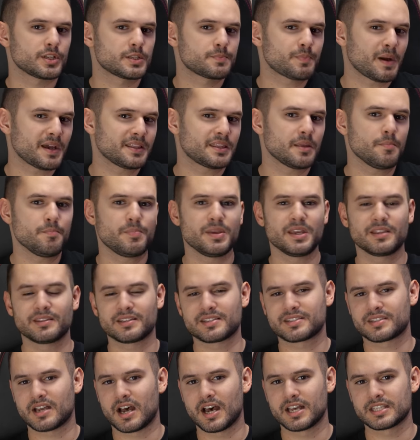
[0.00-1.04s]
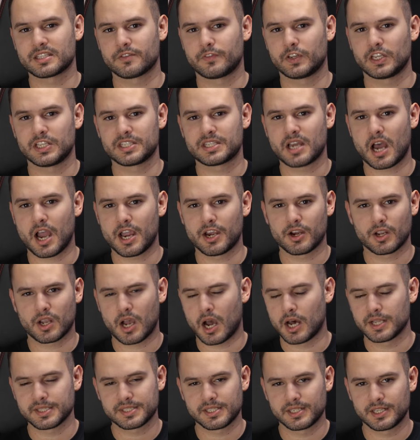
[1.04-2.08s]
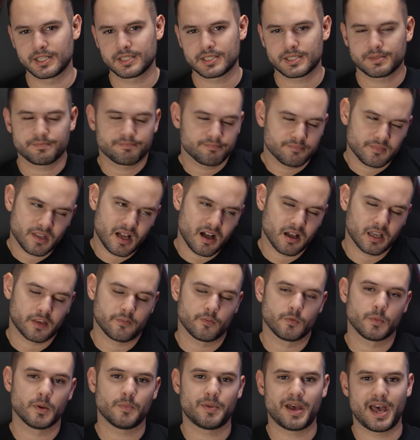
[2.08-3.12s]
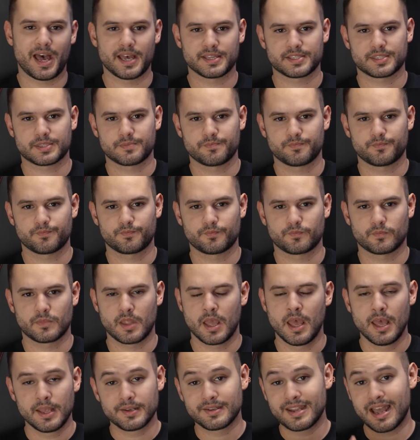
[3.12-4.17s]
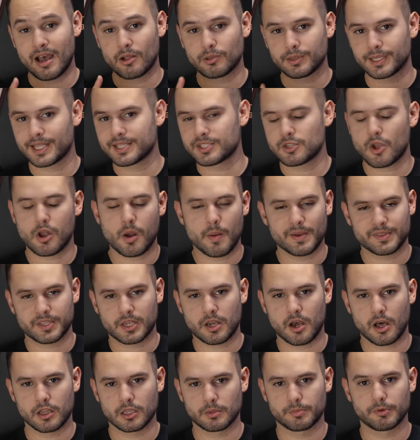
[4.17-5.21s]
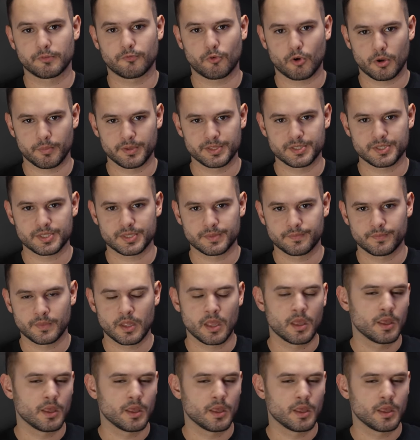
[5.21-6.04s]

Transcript: despite them being the size of an entire continent, I'll give them a pass. Now let's talk about the color performance.